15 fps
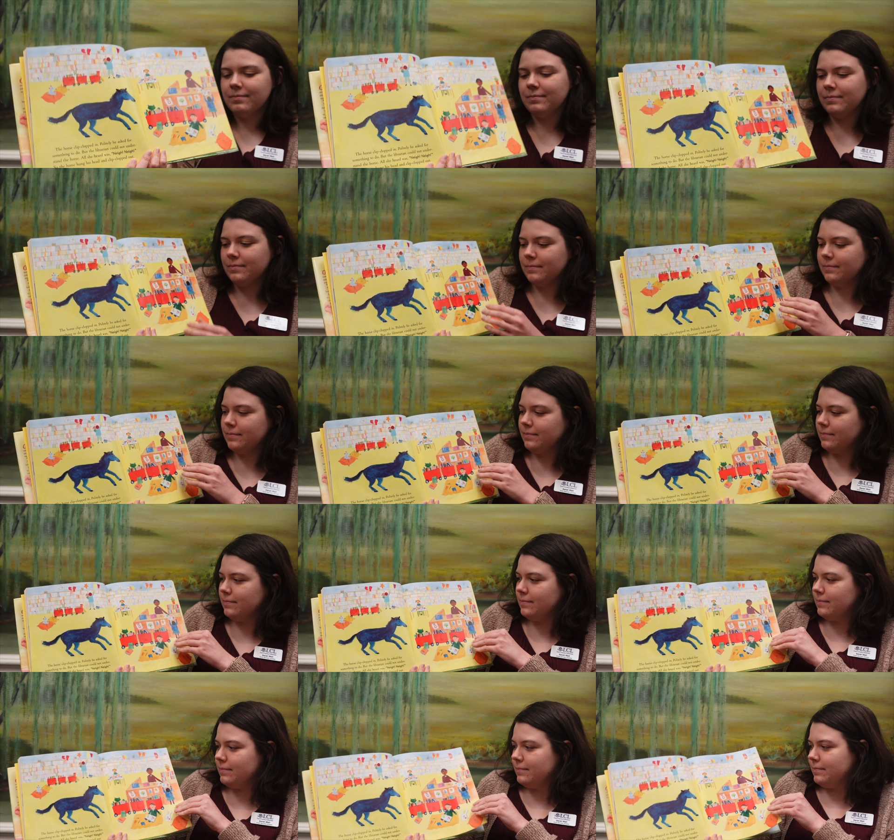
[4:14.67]

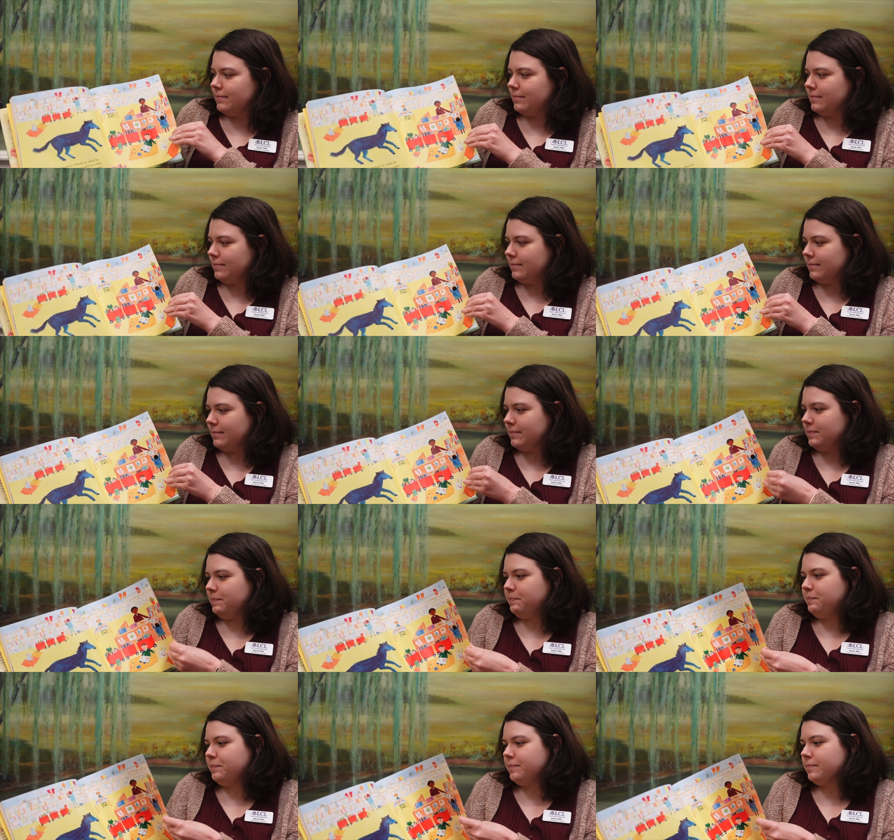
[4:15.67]

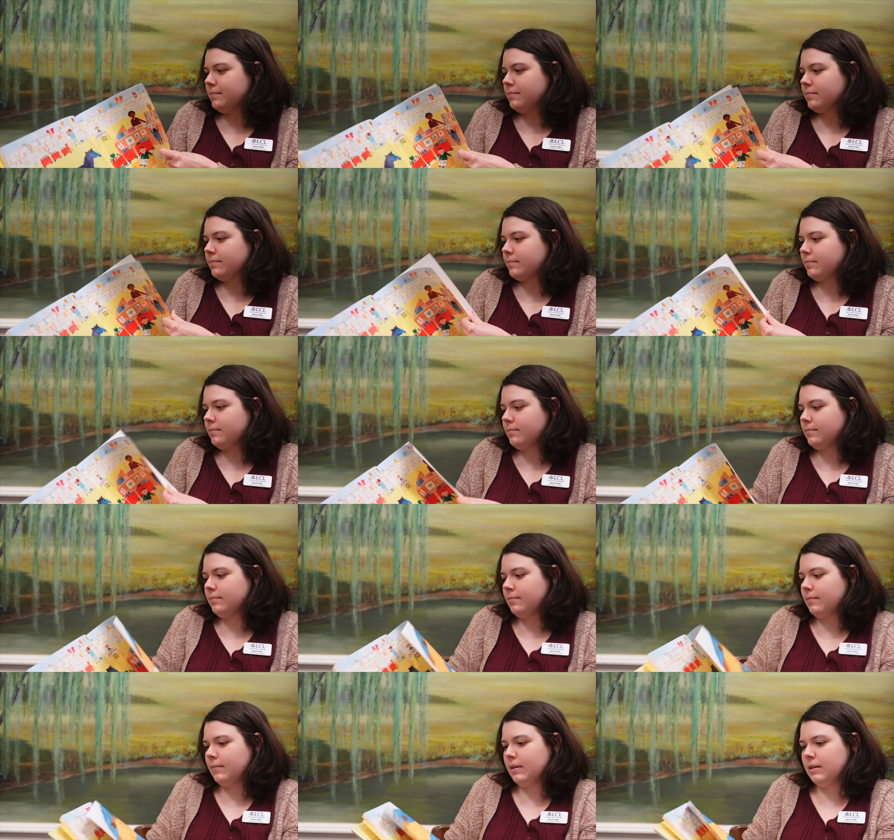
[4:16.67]

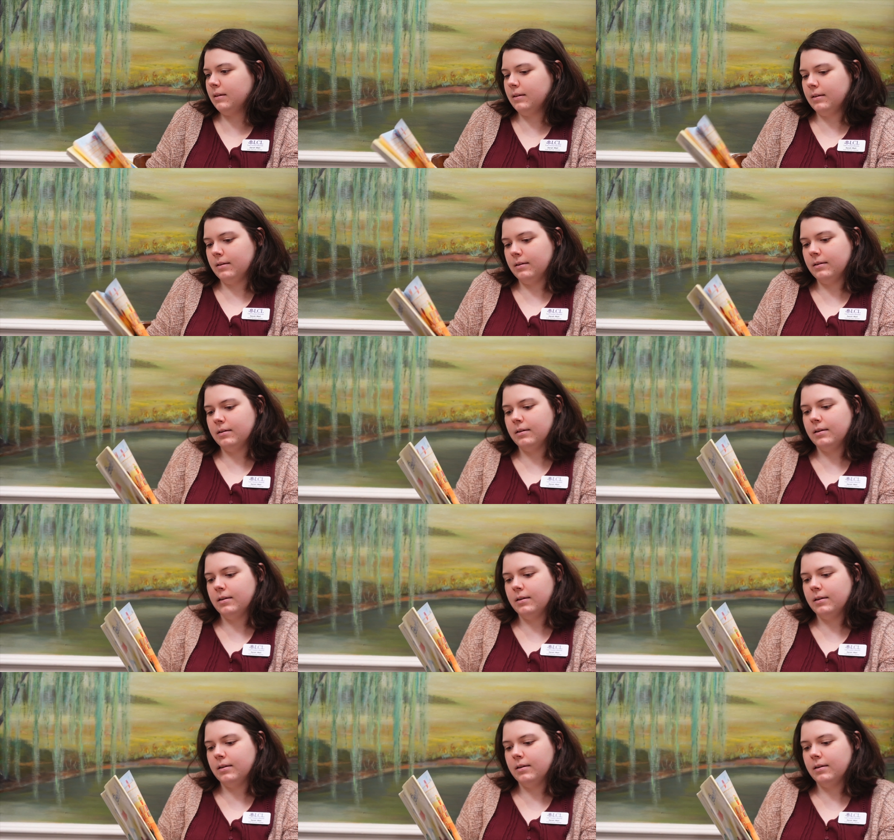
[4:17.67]
No one is speaking in this clip.